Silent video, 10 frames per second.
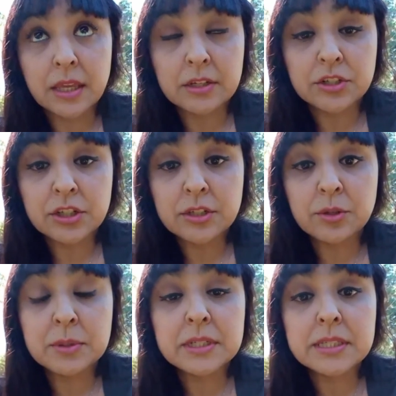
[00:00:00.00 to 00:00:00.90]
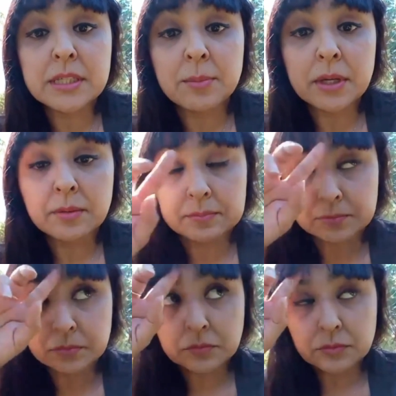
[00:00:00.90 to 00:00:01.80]
G-tube in his stomach.
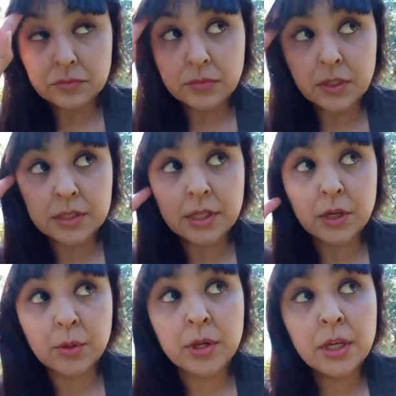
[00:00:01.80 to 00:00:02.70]
So